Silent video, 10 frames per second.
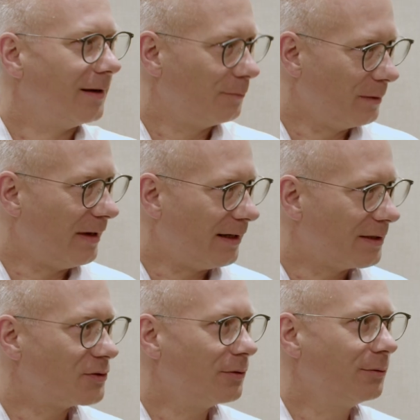uh, we
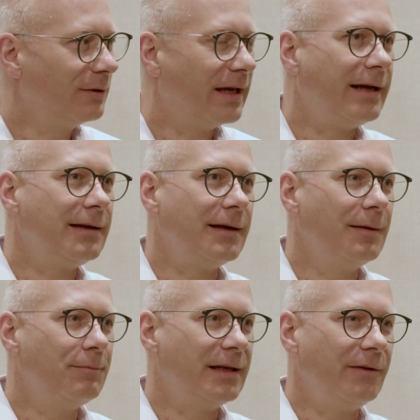managed to do that. Uh,
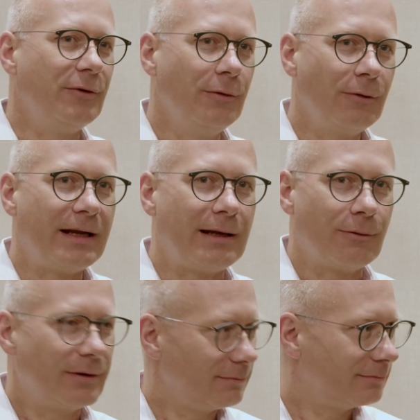but if you look at
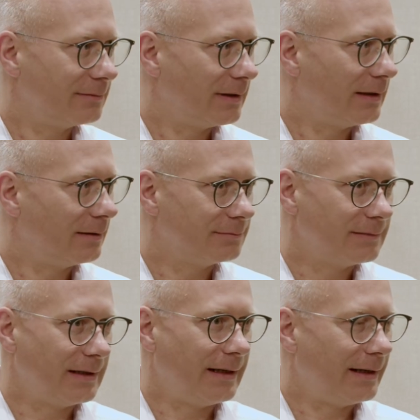our uh,
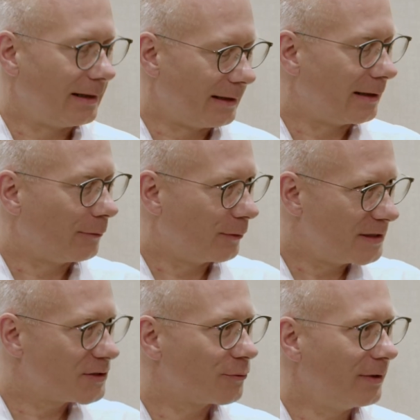at our
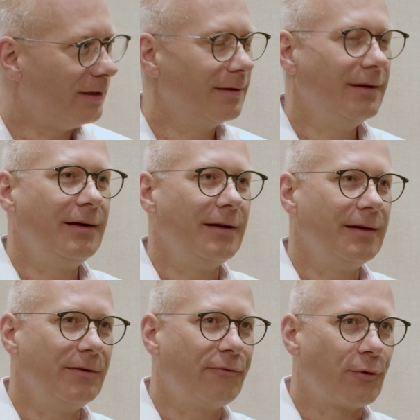history, uh,
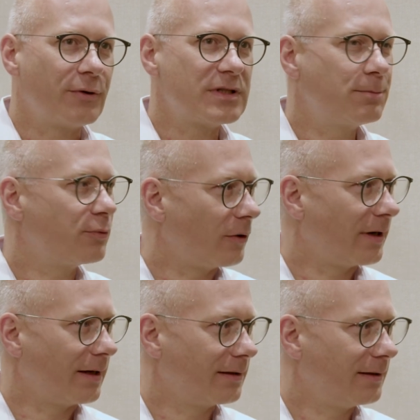the first
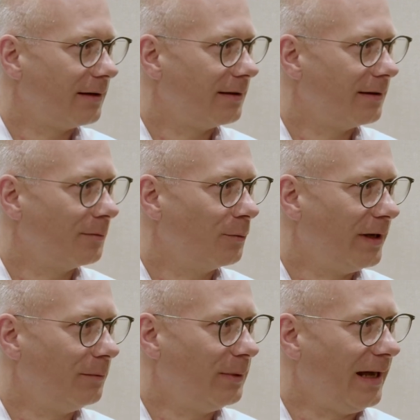product um,
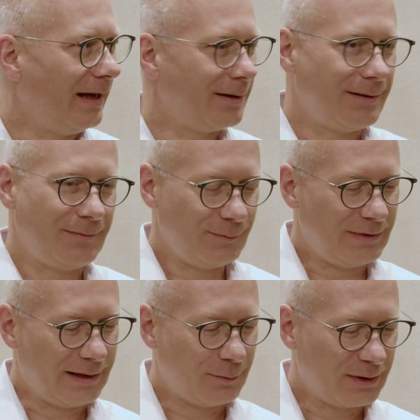we we had
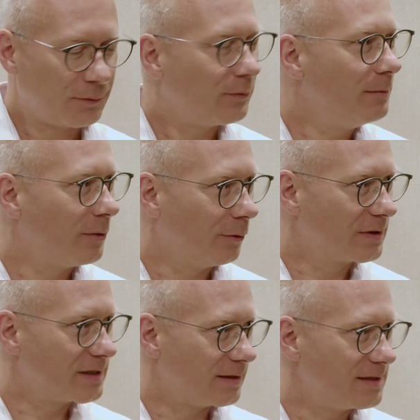like with three modes: uh,